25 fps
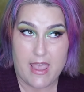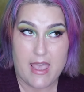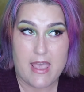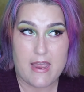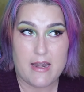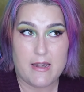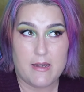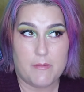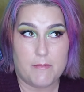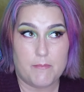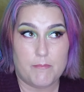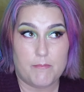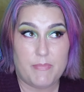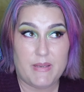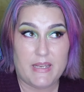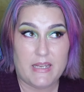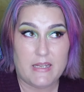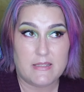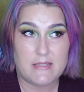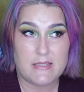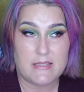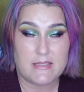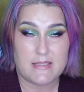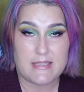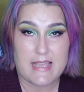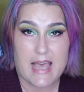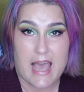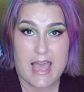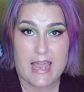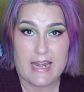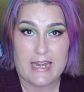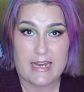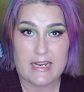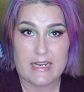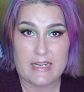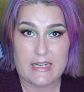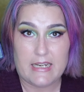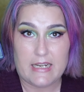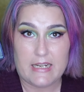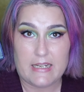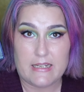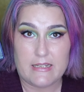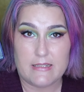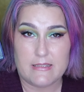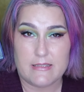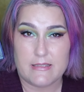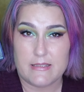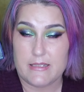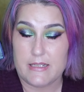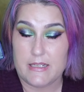And Beans is that it
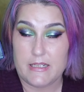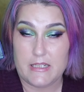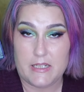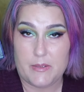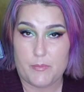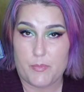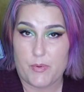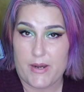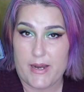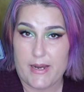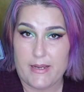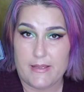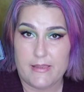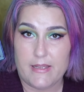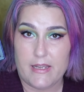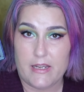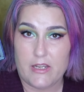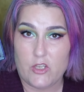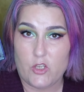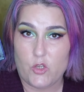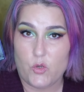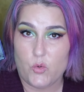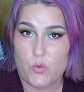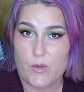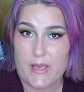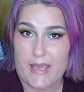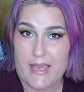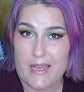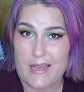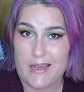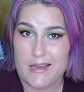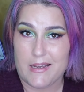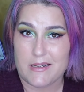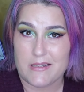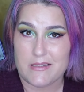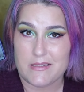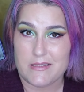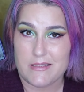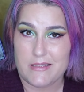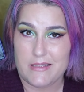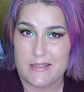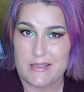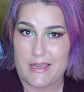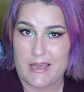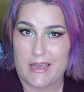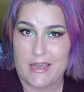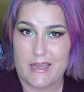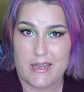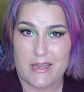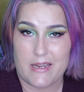is an indie brand that you can't
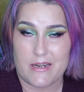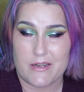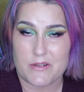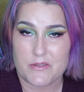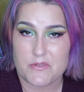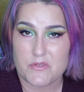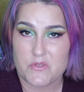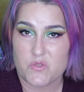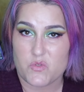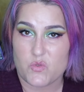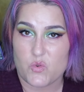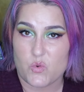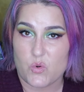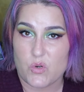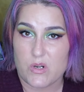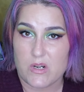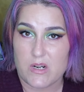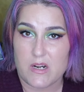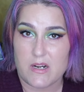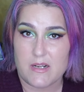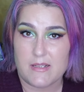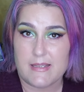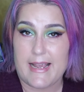get in a store.